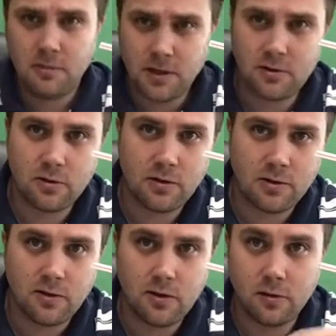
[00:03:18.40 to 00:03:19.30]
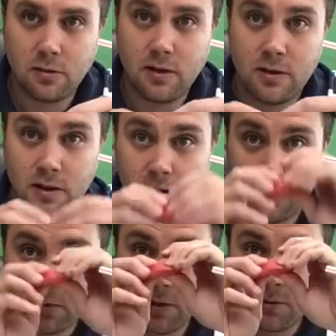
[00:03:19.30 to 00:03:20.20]
sure it seals really tight, so
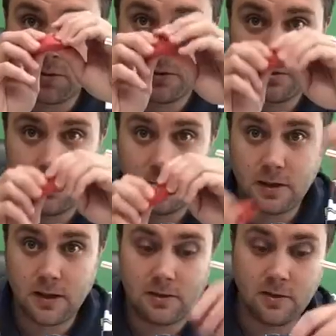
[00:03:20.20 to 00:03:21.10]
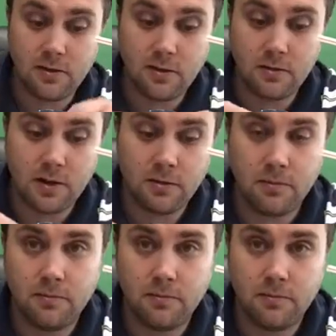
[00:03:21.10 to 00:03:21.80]
I'm going to put a bit of plasticine around them.